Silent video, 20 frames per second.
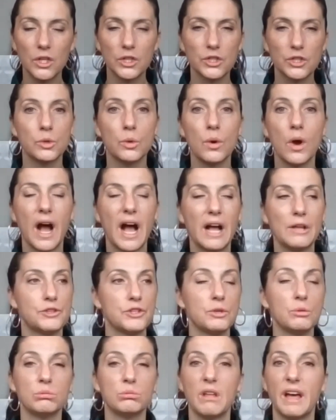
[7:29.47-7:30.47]
Do you, uh, do
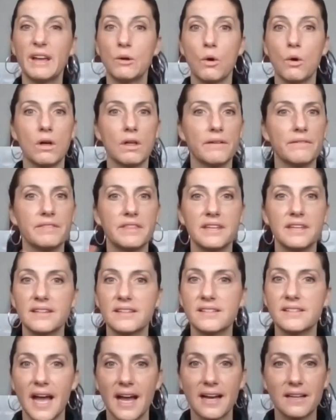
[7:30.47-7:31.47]
you like all of the
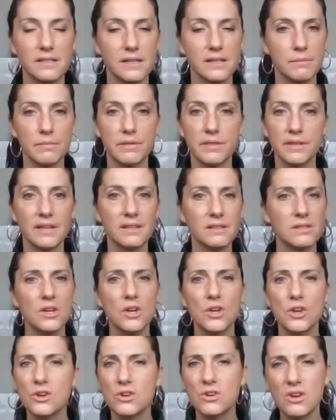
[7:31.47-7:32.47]
exact same things?
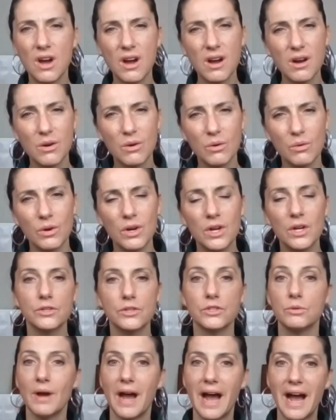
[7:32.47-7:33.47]
No.
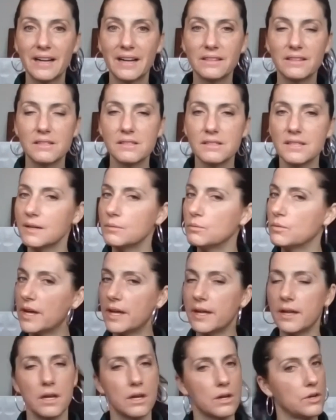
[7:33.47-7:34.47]
Do you act the same
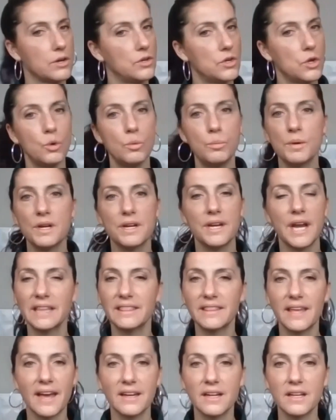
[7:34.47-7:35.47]
way? Nope, not
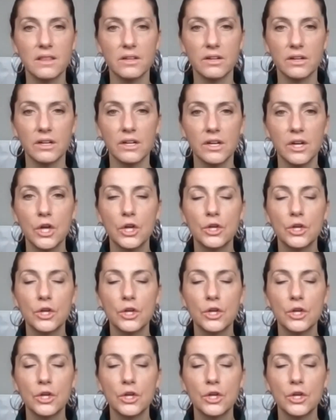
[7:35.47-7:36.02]
that either.